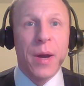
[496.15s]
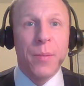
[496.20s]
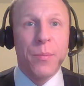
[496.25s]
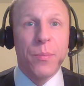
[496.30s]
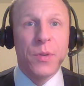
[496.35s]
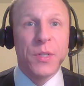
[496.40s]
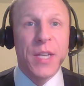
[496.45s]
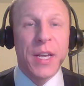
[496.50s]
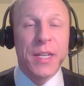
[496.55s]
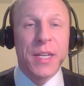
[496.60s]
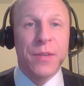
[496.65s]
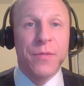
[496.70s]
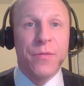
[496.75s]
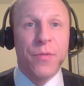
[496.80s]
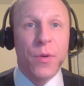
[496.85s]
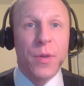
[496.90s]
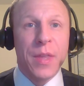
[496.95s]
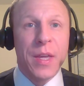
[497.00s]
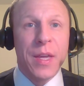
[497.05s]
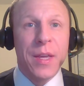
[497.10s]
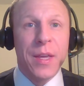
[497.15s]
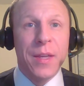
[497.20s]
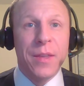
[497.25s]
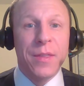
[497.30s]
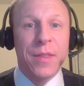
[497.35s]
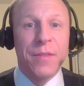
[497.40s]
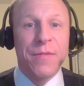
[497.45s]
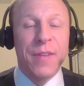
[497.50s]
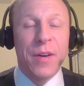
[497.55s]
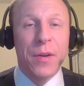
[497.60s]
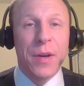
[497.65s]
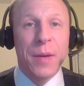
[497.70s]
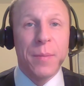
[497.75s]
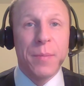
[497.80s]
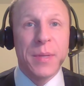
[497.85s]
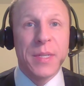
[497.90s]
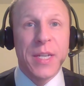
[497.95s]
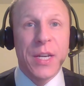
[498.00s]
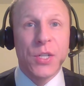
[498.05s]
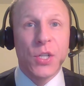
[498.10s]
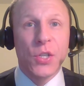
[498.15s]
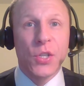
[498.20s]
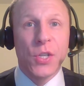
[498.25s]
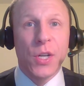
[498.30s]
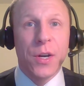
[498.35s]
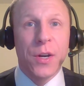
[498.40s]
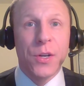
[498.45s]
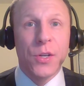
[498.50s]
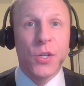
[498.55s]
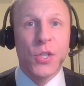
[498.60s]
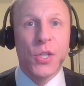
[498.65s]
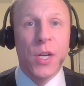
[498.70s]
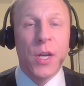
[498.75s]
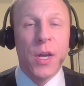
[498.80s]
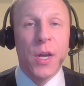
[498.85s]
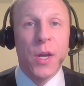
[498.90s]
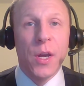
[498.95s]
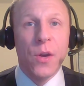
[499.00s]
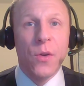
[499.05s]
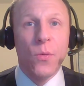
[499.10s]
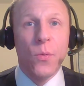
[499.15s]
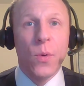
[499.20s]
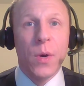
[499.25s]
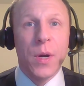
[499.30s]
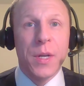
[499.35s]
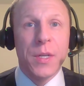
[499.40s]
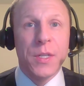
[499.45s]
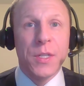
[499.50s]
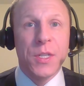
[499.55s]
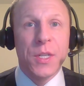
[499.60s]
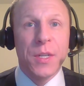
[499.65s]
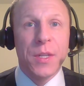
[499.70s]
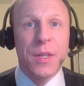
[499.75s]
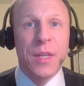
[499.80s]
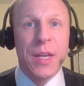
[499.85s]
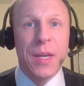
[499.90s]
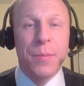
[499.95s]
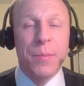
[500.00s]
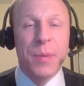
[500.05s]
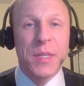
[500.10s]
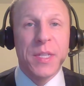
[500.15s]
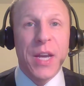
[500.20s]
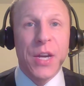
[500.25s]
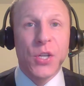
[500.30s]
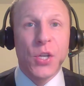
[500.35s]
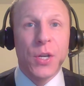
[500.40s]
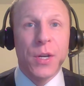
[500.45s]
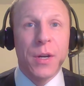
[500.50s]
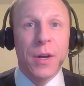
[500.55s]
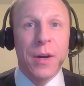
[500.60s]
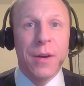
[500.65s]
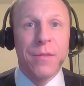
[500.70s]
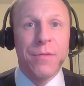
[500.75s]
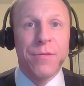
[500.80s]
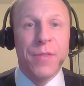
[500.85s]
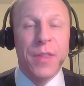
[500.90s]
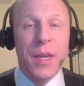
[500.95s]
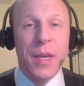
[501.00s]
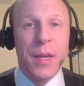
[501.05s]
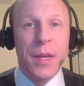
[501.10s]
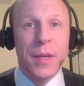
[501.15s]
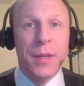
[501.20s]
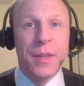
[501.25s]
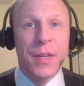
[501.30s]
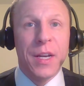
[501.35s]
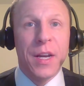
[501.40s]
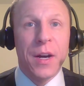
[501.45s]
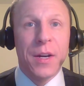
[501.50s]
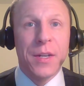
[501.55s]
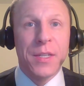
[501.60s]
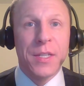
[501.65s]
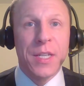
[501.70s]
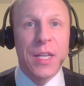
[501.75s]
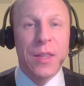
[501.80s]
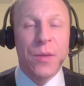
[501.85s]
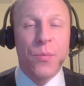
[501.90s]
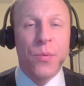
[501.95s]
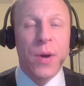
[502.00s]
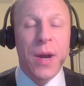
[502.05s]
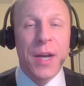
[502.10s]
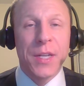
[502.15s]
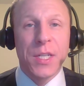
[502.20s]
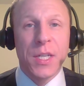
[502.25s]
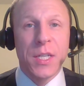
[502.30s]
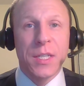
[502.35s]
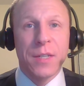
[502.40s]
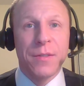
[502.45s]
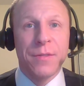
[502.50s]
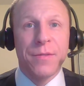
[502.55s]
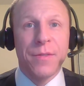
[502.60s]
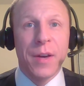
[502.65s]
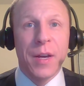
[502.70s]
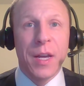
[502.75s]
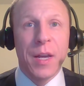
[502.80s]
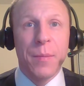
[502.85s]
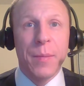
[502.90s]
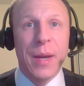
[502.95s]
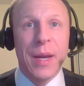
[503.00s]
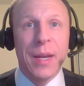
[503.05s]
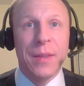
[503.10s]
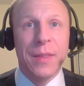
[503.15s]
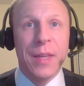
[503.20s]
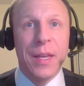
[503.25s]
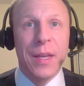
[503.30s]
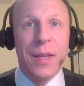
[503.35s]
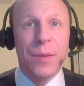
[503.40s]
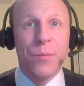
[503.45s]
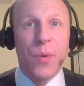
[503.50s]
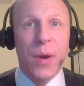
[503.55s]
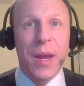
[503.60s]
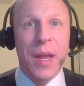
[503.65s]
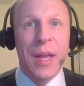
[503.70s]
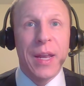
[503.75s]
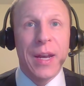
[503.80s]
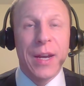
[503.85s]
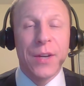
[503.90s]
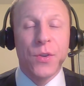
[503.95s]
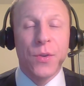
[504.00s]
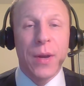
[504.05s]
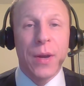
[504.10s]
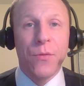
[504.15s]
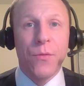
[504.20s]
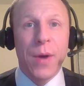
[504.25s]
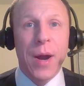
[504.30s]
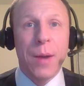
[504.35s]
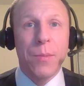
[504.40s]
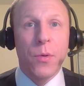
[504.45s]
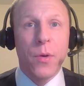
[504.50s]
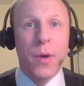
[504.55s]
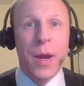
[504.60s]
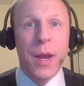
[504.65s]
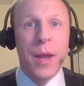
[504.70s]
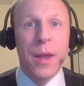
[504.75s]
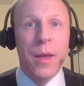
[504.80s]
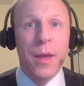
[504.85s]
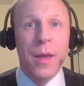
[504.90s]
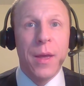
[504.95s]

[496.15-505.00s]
presented for the felon in possession charge was the possession of the guns in the process of committing the breaking and entering and robbery.